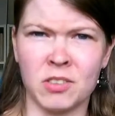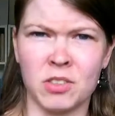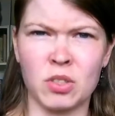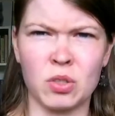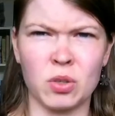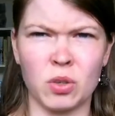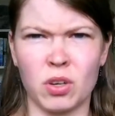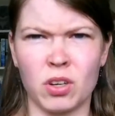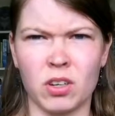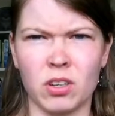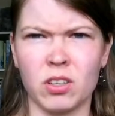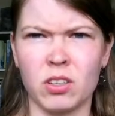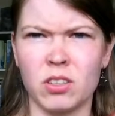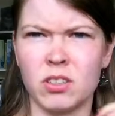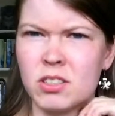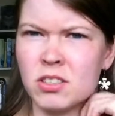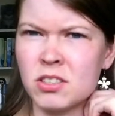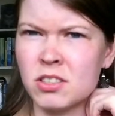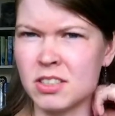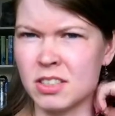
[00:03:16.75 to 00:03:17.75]
store because
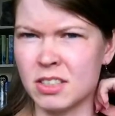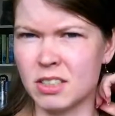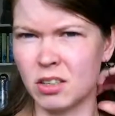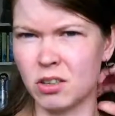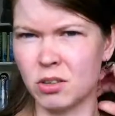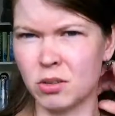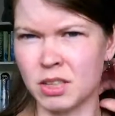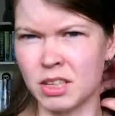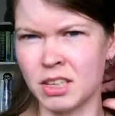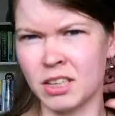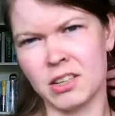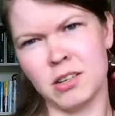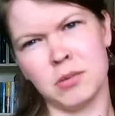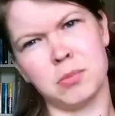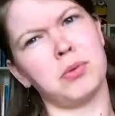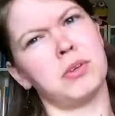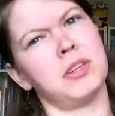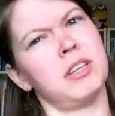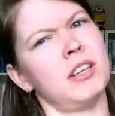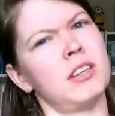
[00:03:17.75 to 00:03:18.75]
it's still in a
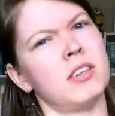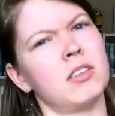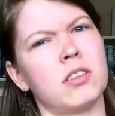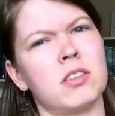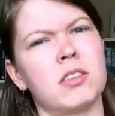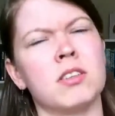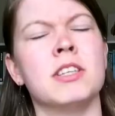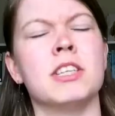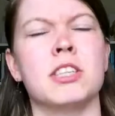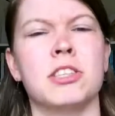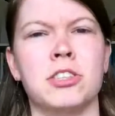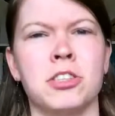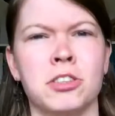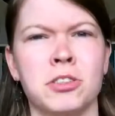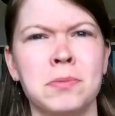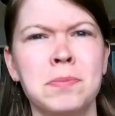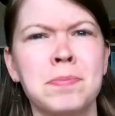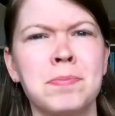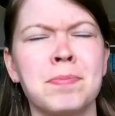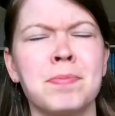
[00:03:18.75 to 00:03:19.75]
pretty good
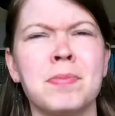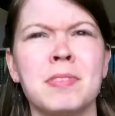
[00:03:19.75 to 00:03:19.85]
condition.